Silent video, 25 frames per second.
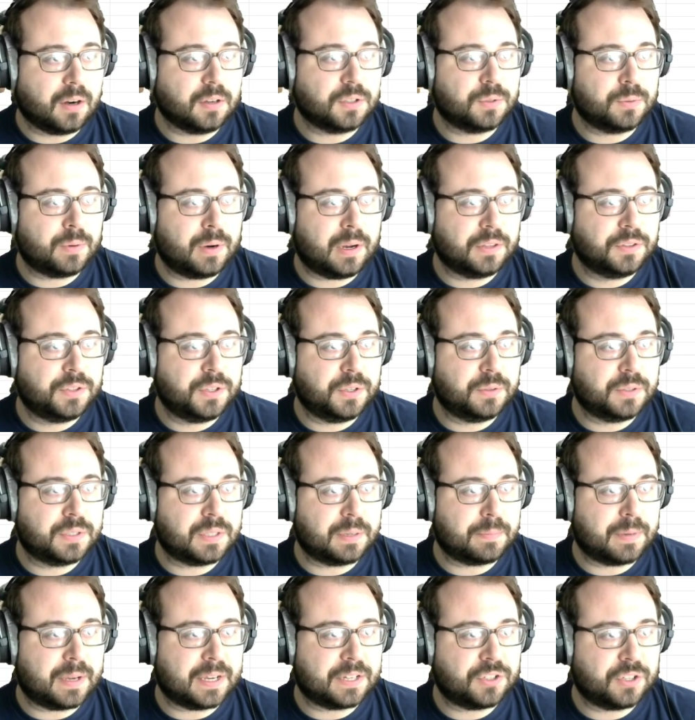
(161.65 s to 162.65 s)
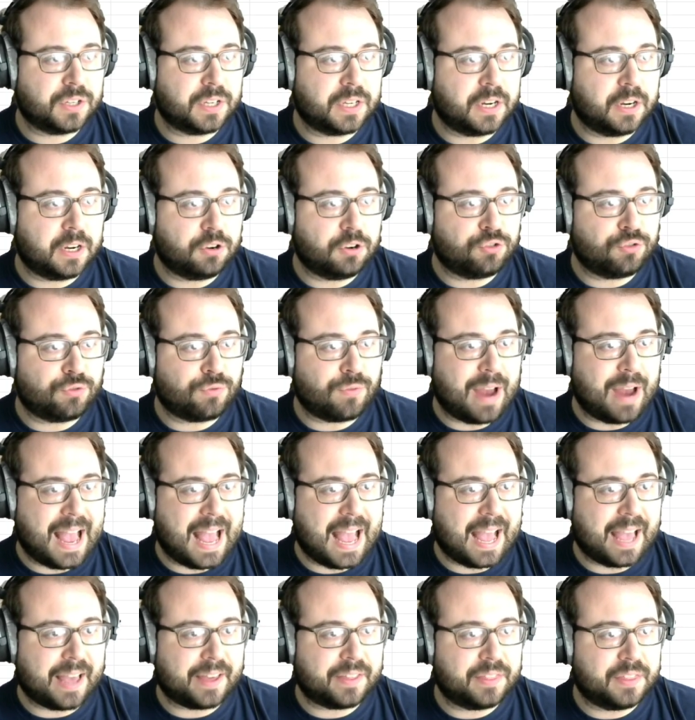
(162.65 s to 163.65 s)
So what I'll do is I'm actually going to
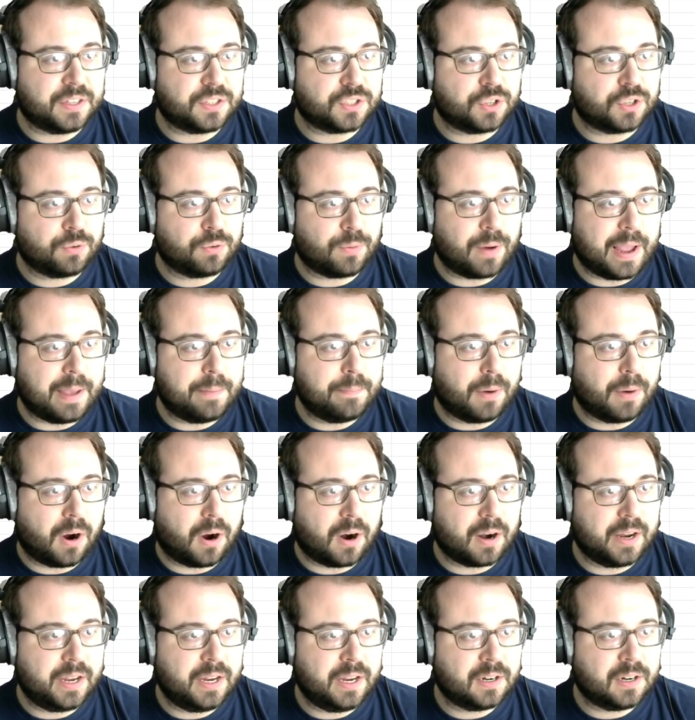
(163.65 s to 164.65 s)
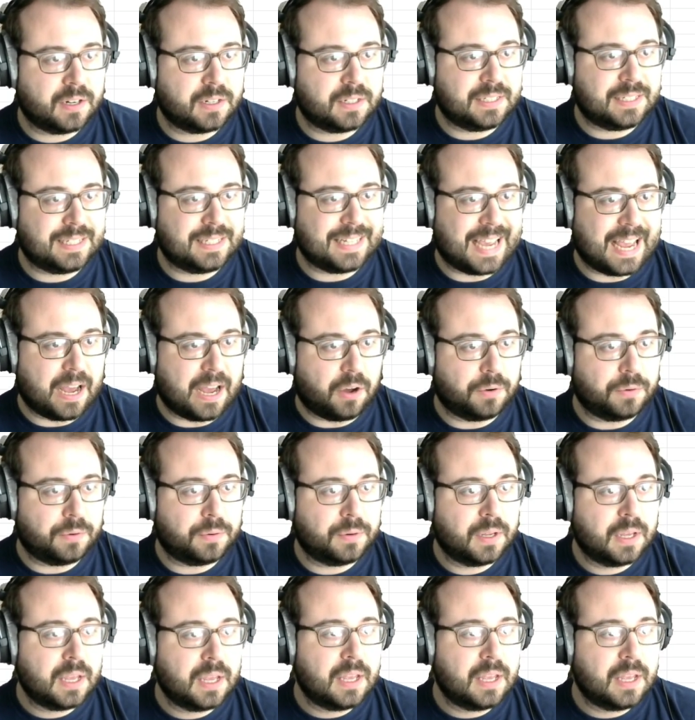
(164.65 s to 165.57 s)
drag this gray bar here down.